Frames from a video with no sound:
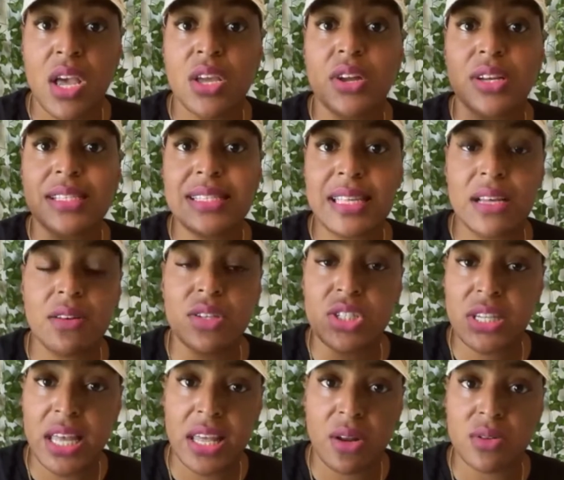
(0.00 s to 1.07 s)
Your sales
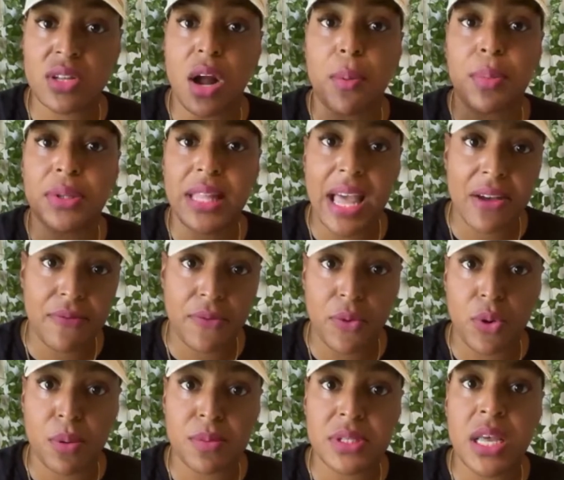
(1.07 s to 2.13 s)
channels are
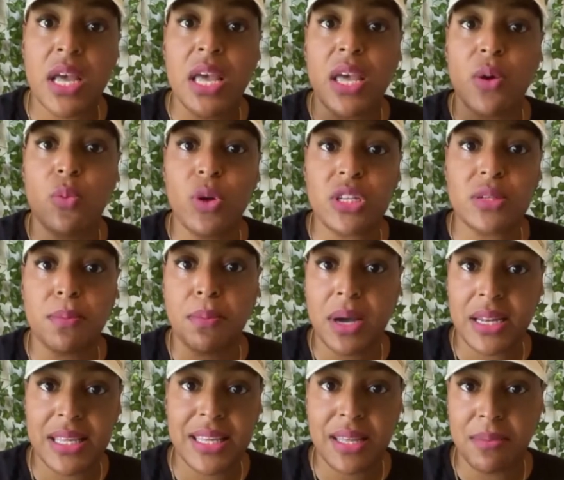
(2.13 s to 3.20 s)
platforms in which
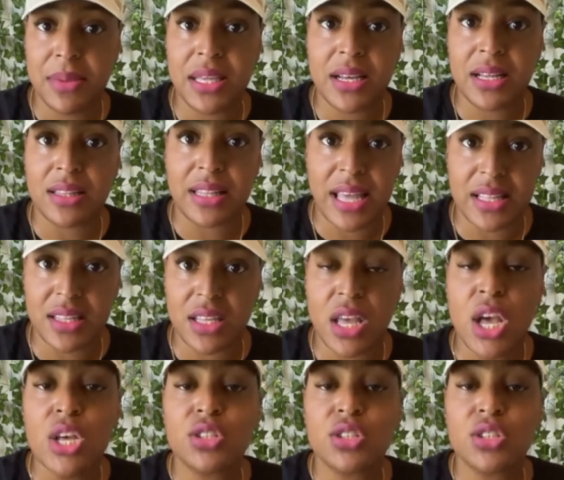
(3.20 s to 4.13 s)
money can be collected.